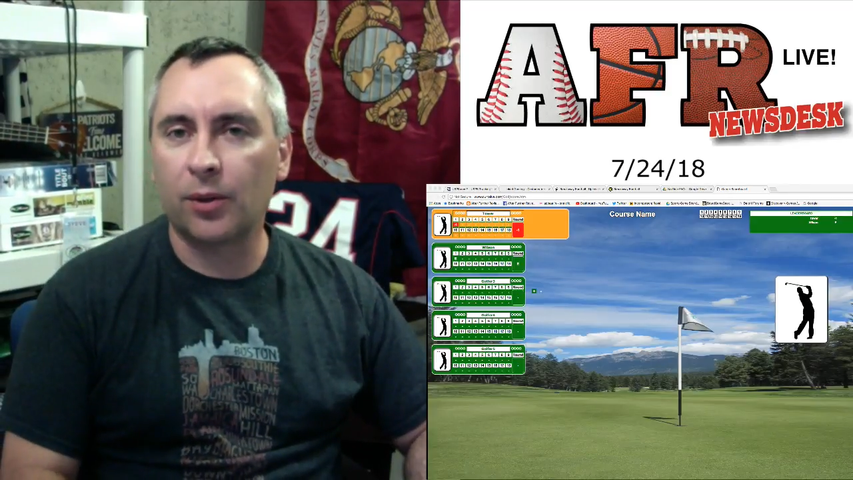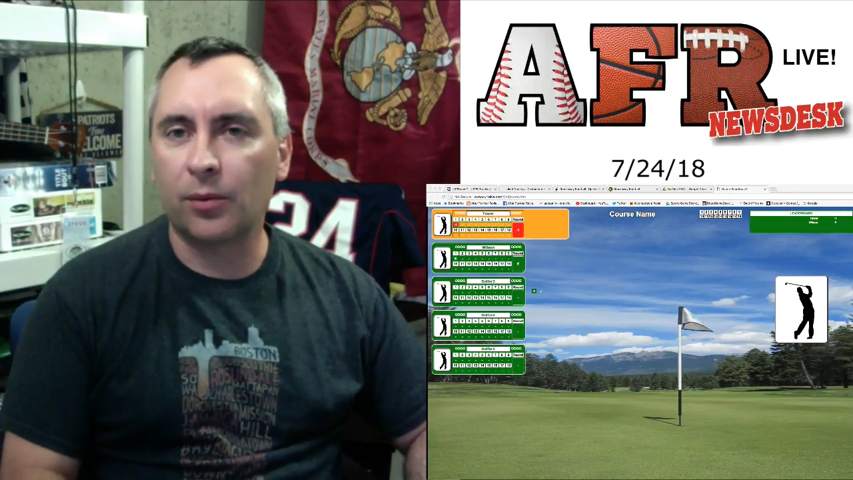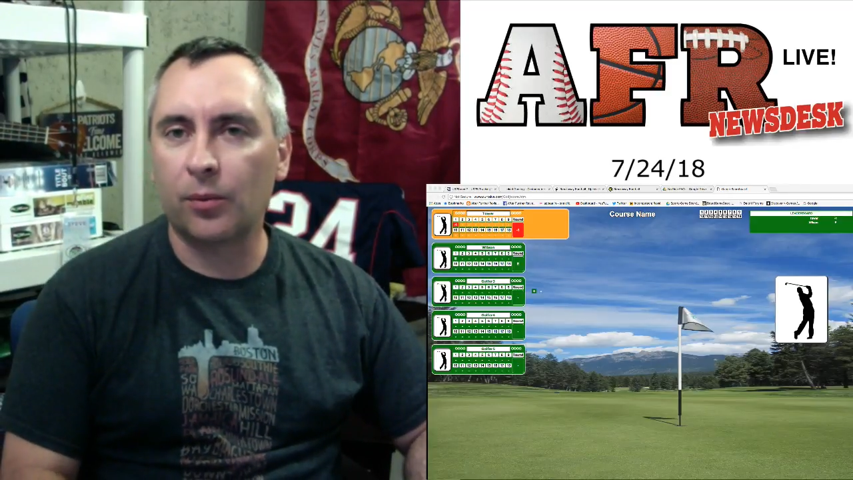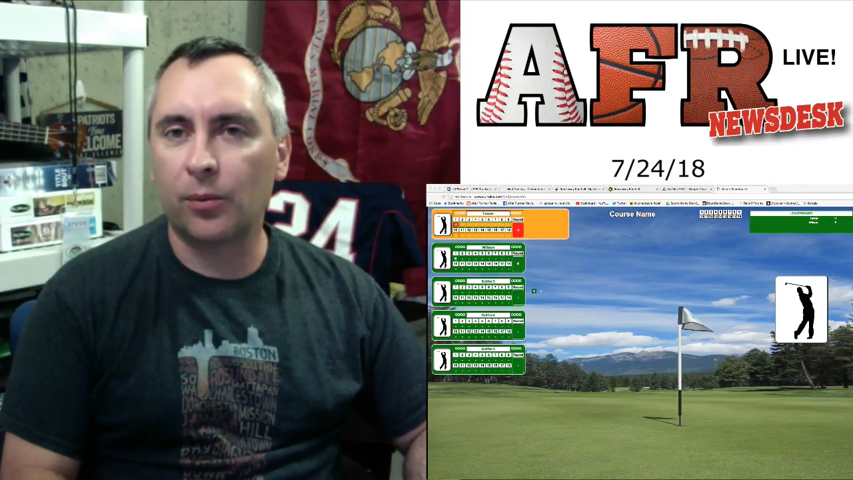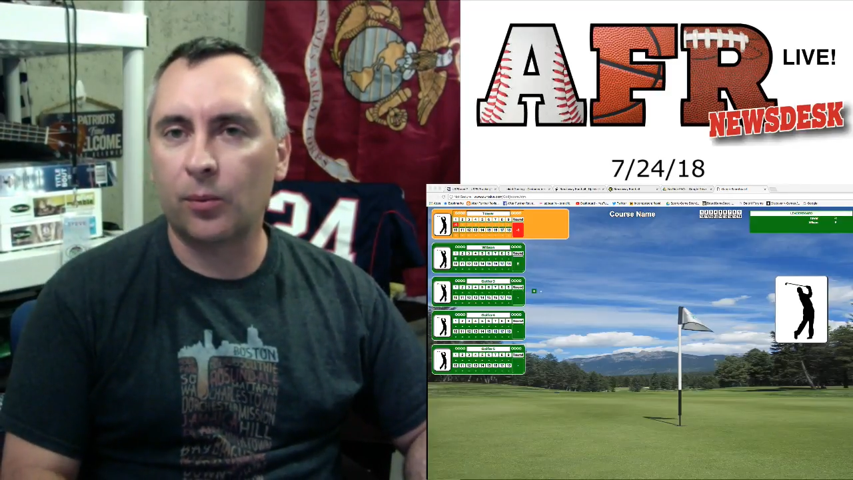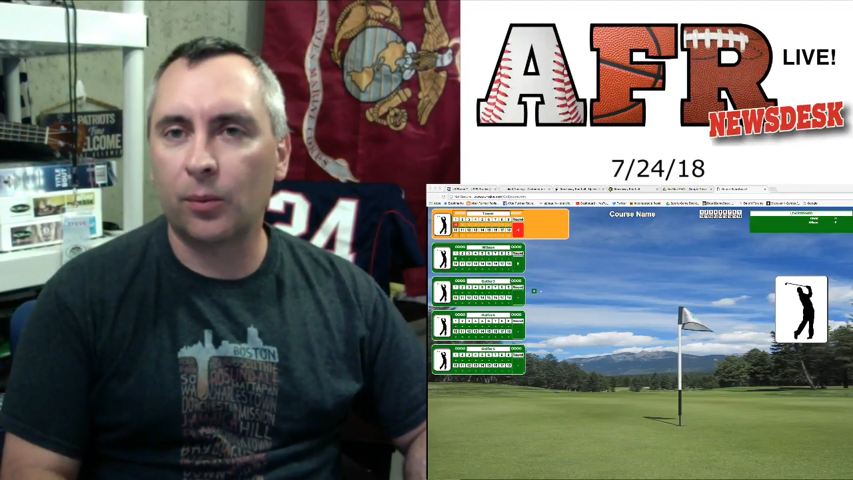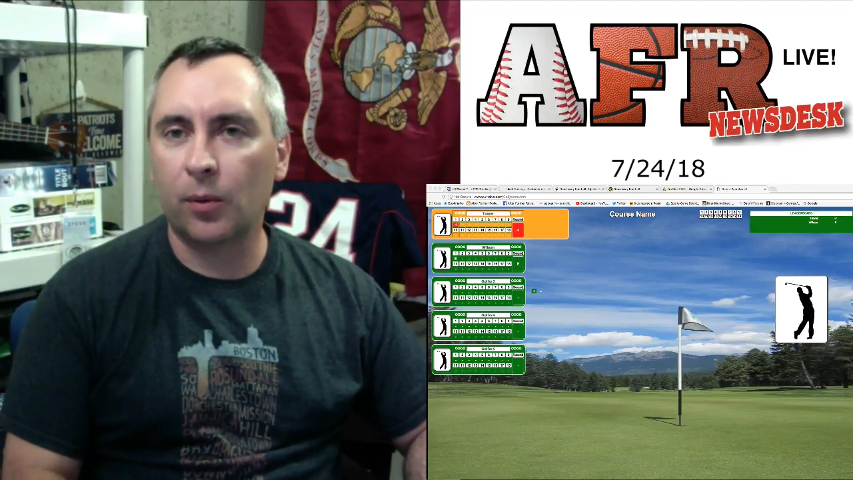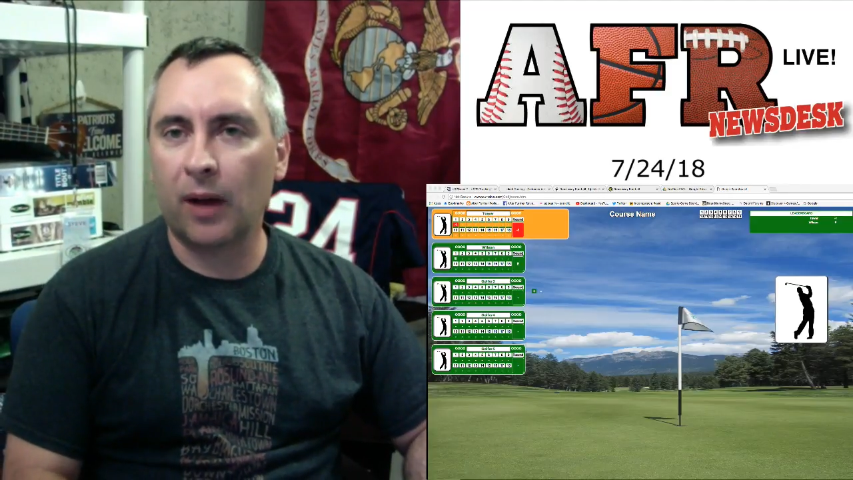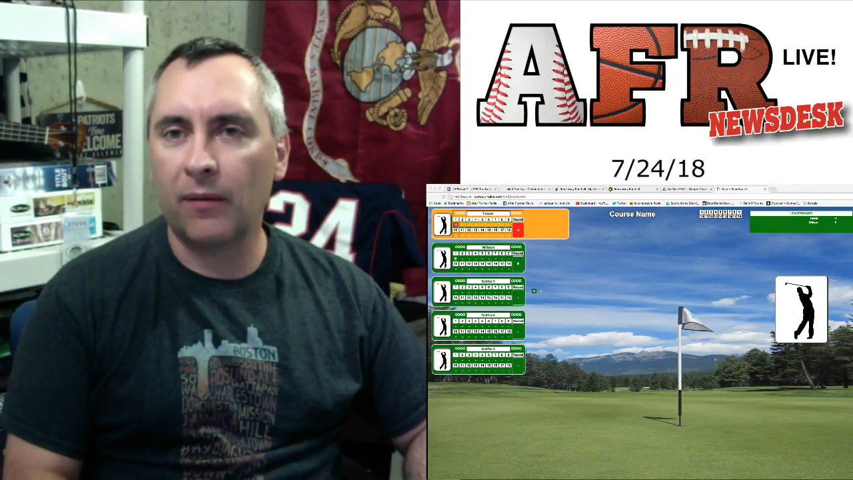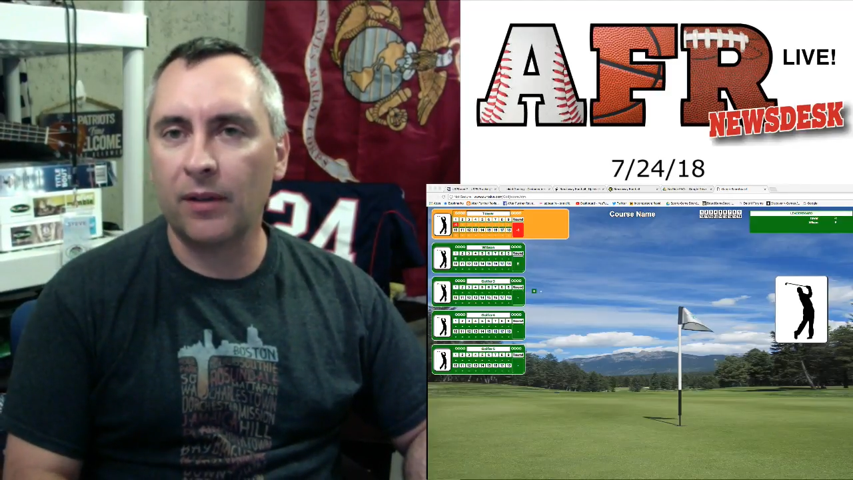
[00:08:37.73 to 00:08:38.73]
you
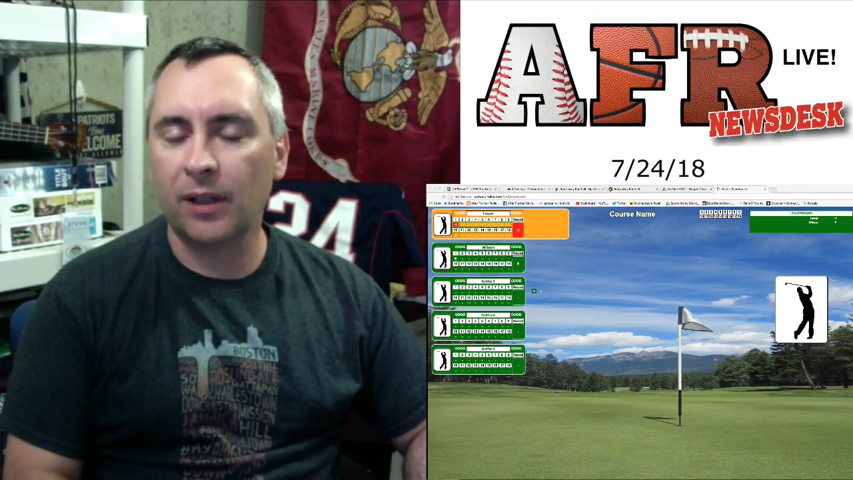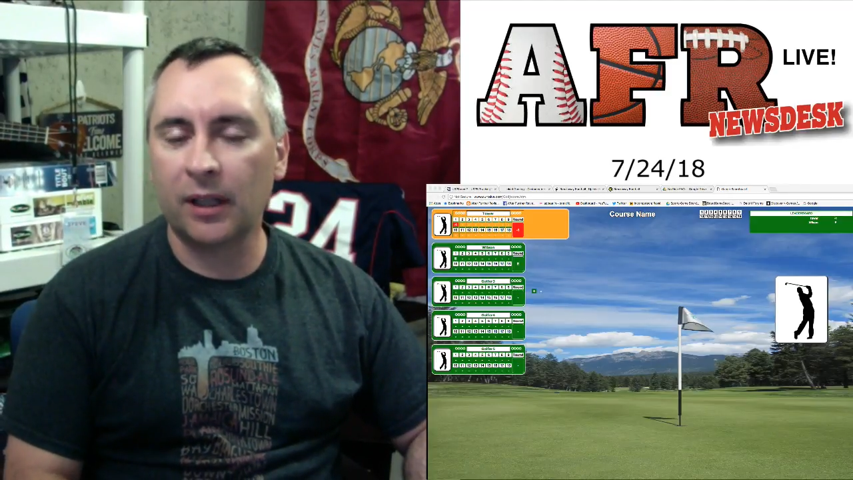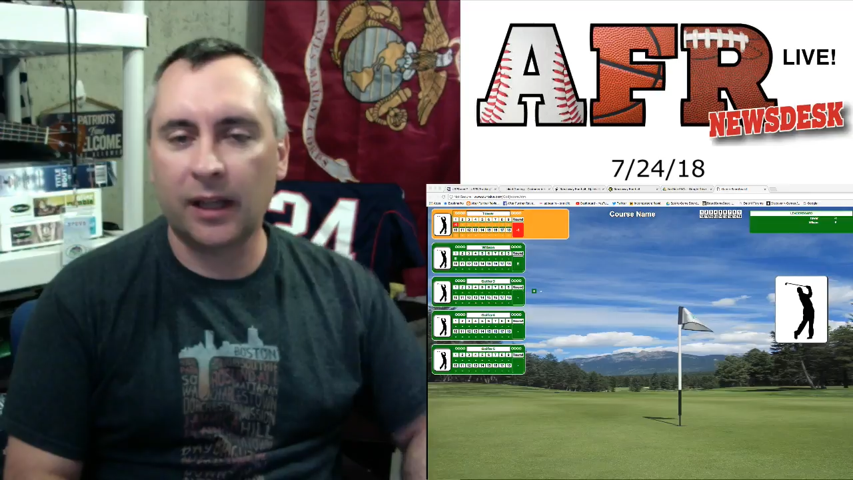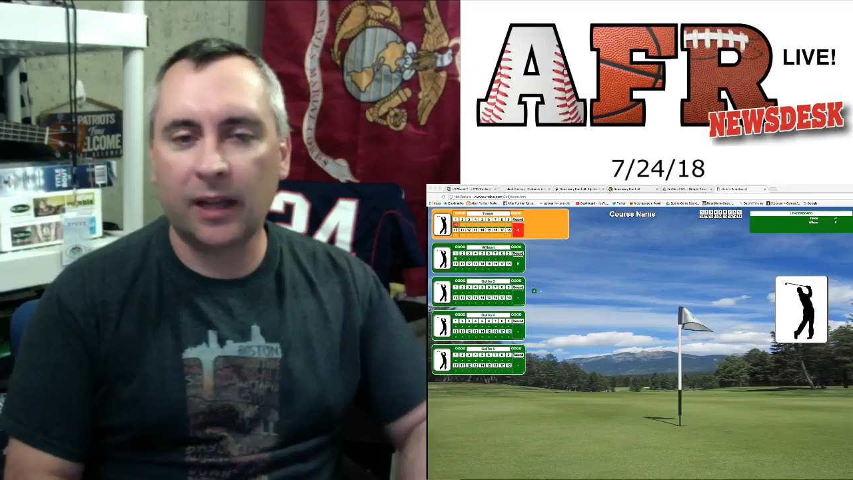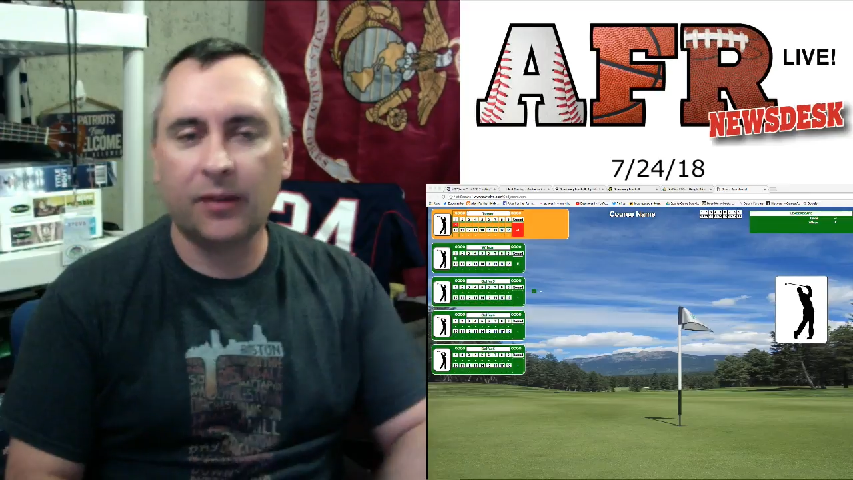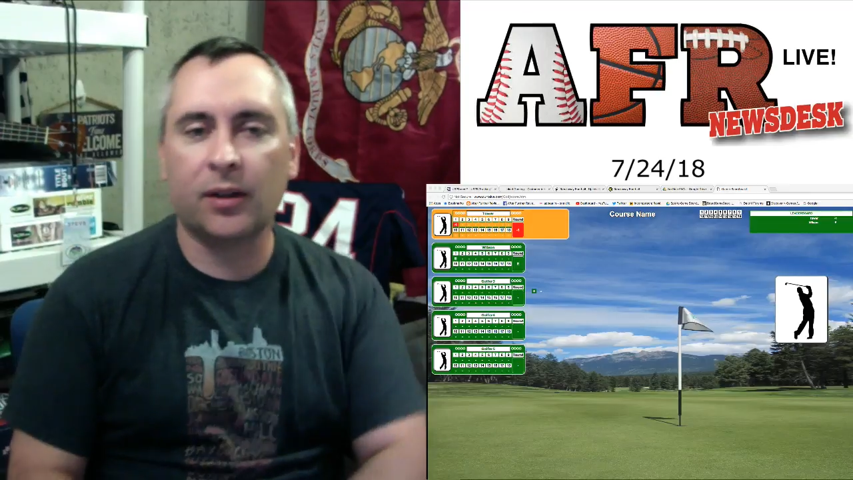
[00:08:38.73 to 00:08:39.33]
who haven't seen it yet,